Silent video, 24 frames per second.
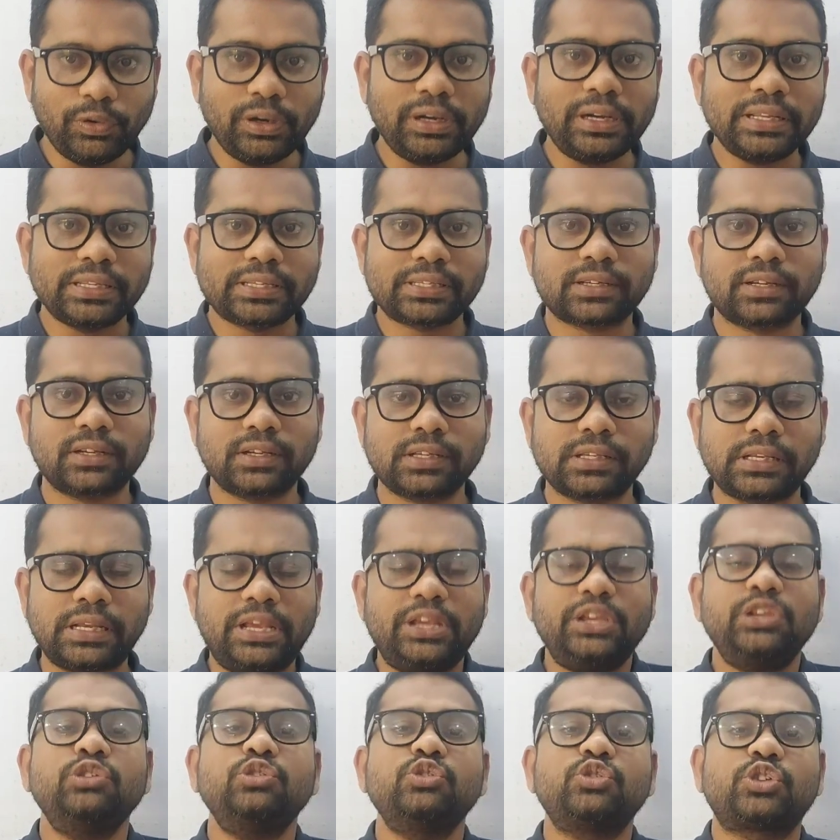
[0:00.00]
We'll
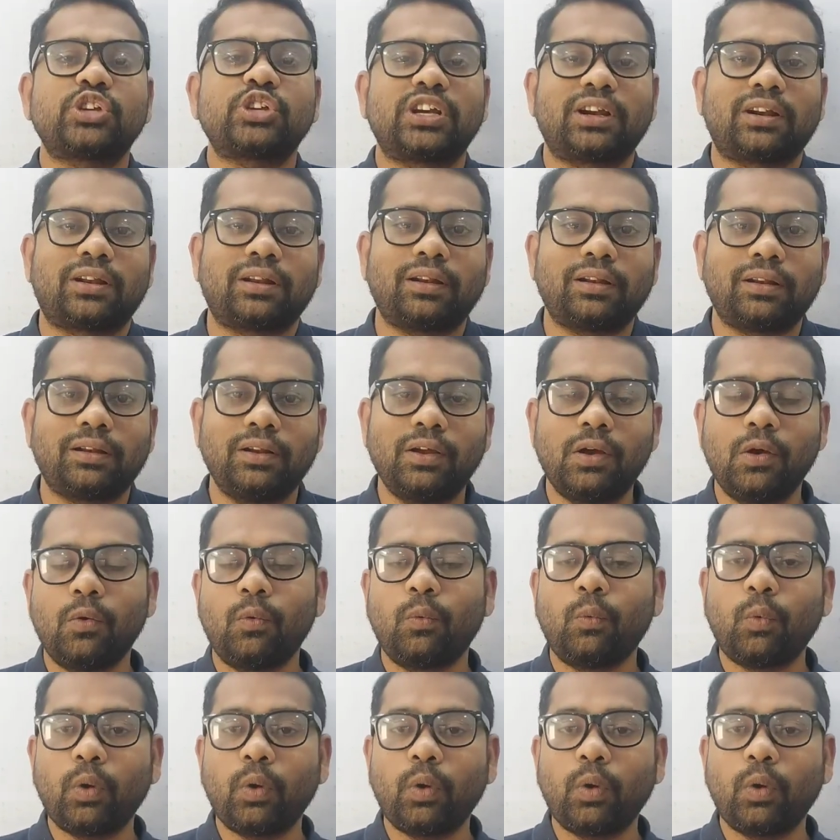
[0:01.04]
discuss in general.